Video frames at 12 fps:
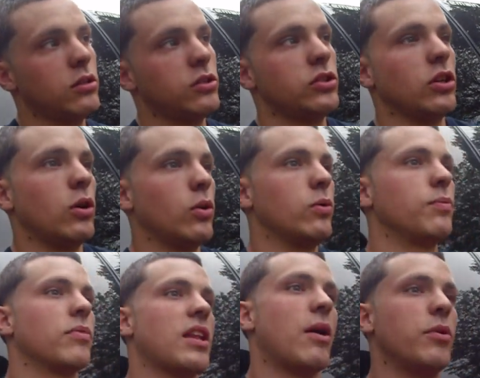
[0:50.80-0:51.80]
So
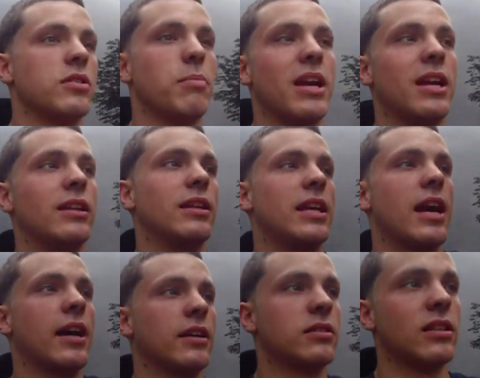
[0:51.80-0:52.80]
that was a pain in the
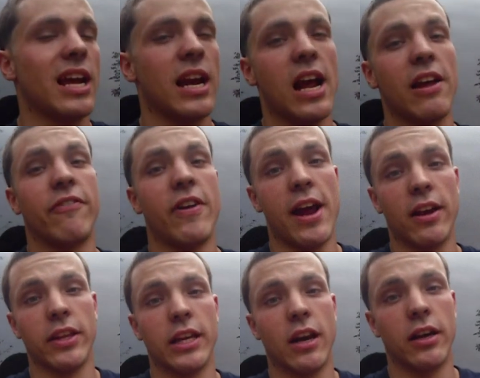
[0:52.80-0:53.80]
ass, and I
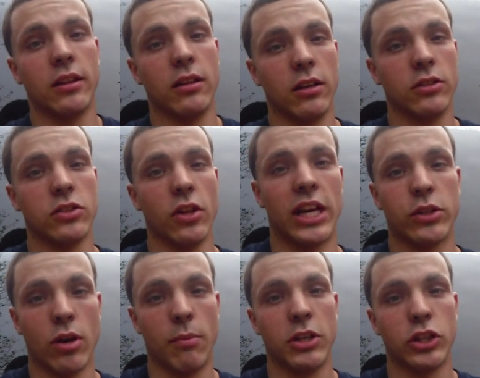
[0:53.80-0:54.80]
finally got it done. So that's
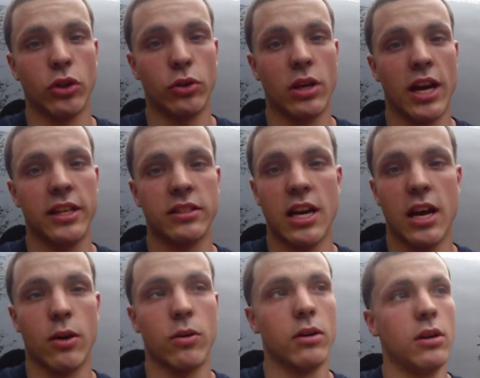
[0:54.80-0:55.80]
what I'm going to show you guys
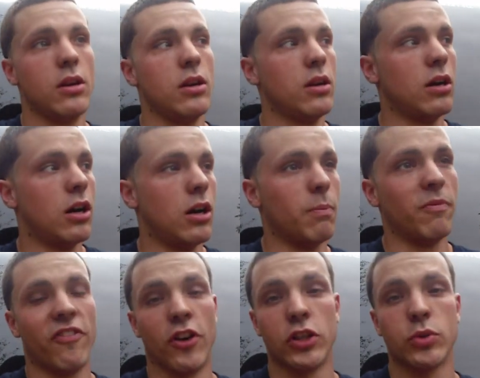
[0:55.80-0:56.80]
now. Um,
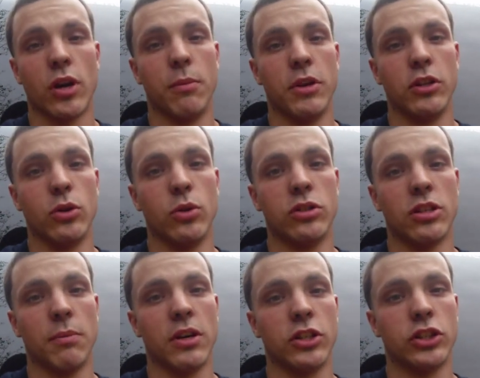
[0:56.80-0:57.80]
first, what I'm going to do is
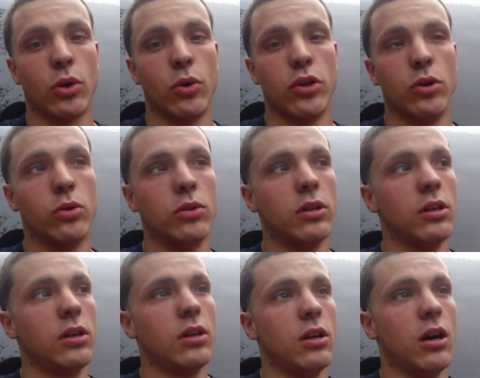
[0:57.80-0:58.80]
I'm going to show you
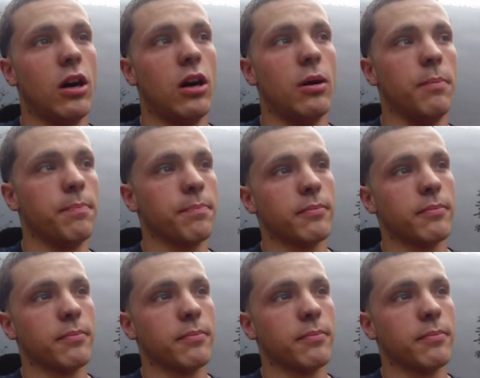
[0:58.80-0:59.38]
um,